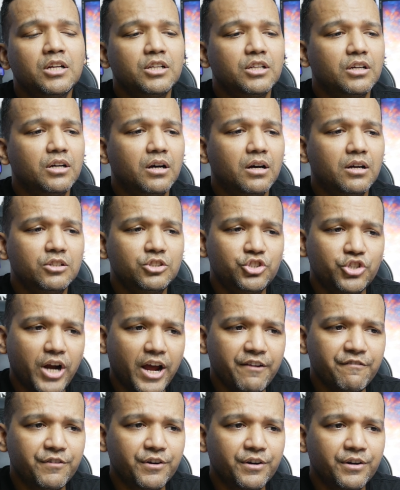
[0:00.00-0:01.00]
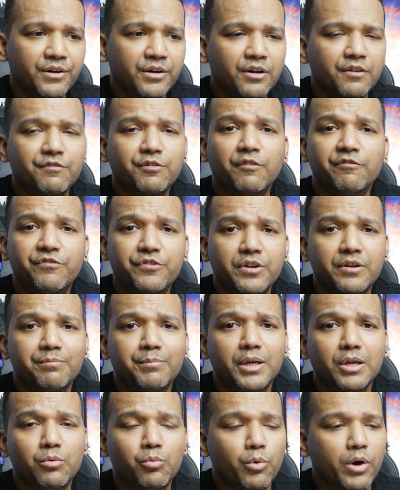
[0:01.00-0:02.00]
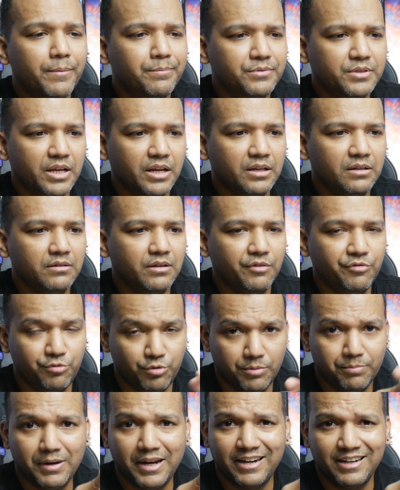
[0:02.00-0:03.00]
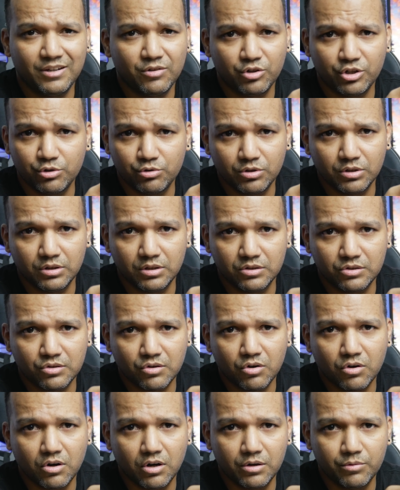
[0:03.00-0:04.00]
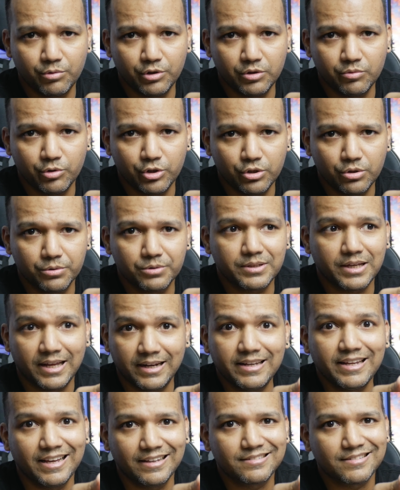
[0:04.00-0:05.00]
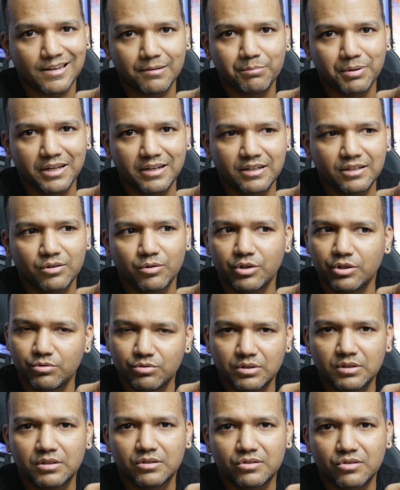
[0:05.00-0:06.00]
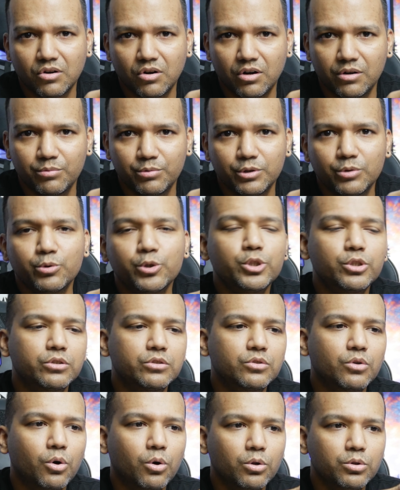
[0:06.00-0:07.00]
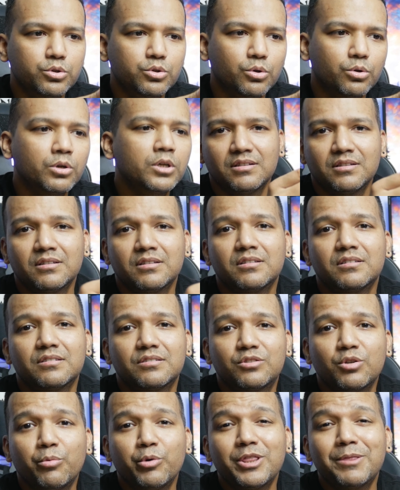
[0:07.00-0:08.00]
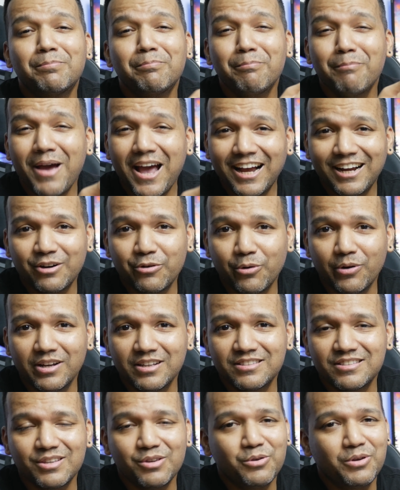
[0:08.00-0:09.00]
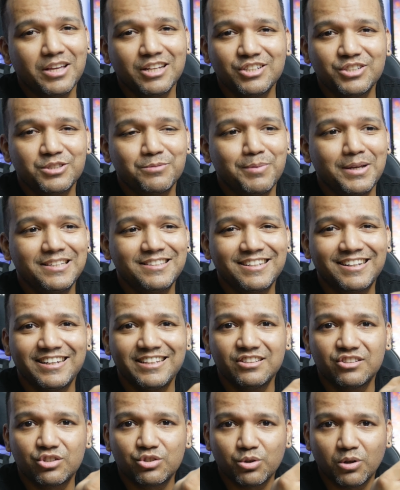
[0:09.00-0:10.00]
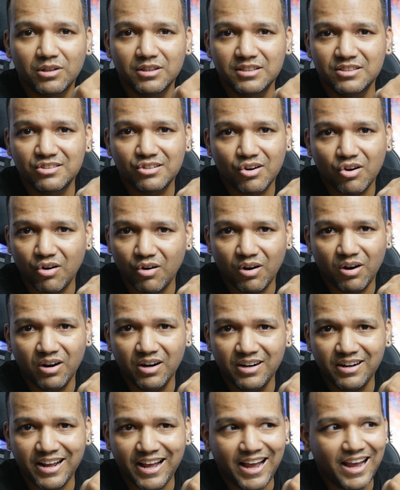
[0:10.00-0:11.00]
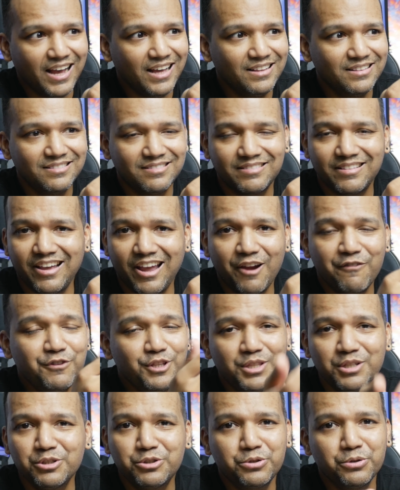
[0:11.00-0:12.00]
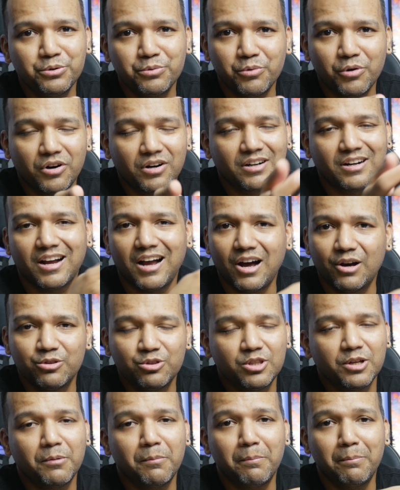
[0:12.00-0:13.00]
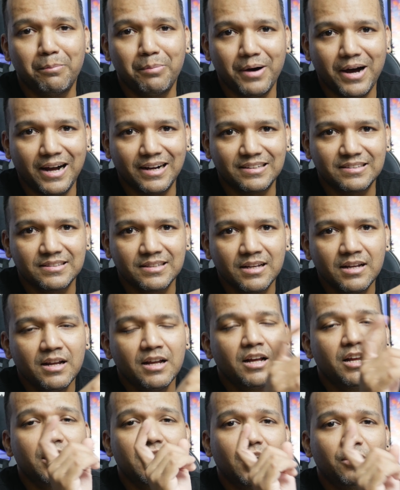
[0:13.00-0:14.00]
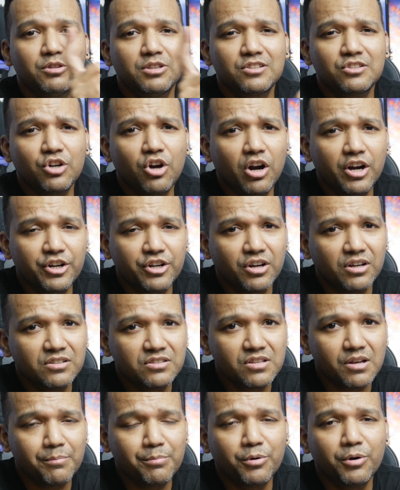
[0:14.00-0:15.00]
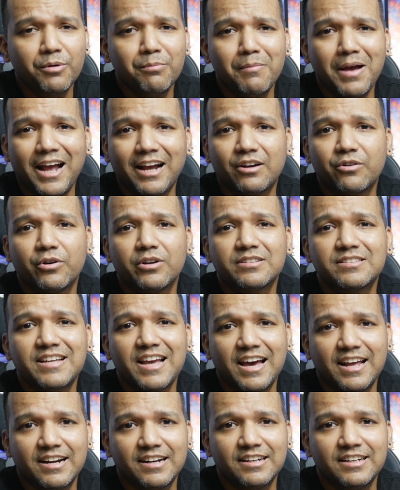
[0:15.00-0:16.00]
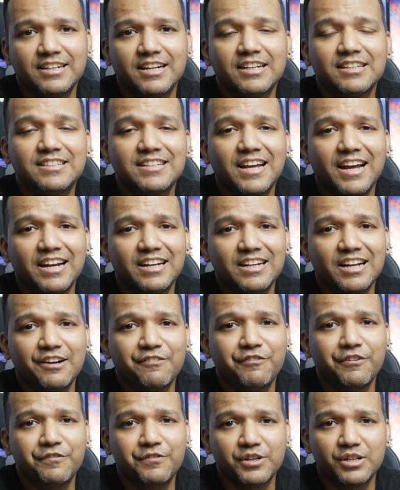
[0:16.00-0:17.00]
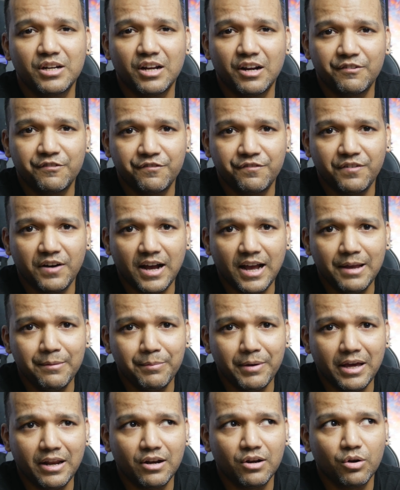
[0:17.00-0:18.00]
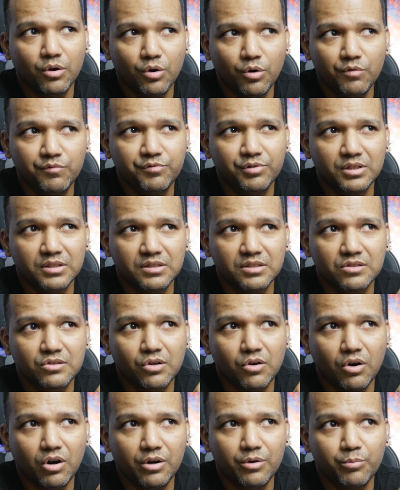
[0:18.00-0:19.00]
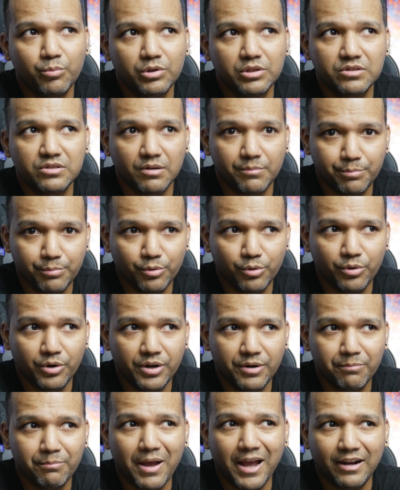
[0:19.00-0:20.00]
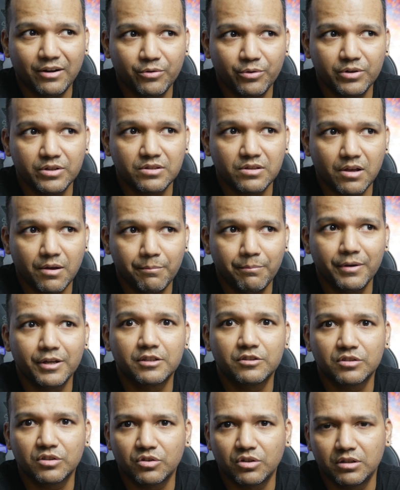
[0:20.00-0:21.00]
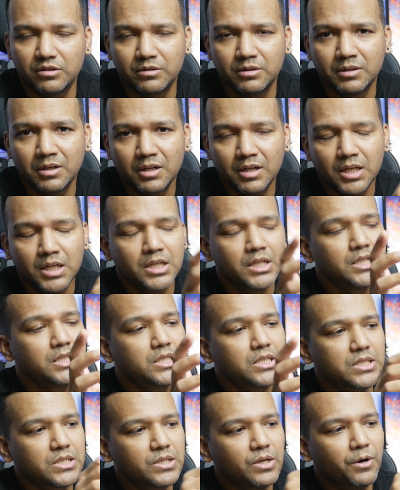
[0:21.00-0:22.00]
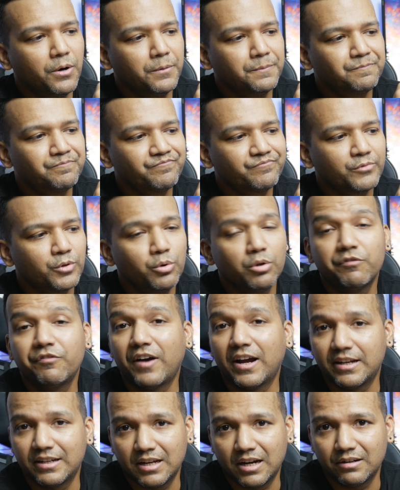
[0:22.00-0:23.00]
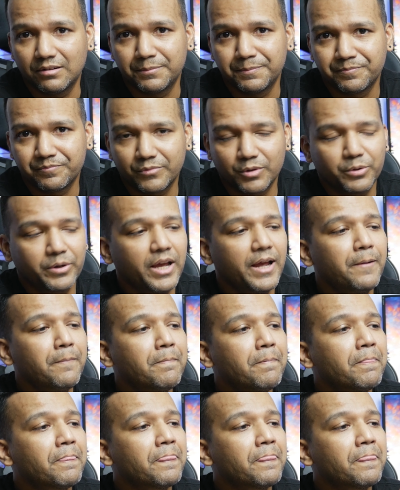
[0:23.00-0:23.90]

uh, driver from Fenvi website if you're planning on using this card with Windows and yes I'm planning on using this card with Windows also so with Mac OS you can just basically install this card and everything should work out the box now this card does support Mac OS Catalina 10.15.5 and hopefully this card will support Mac OS Big Sur so we'll find out, okay?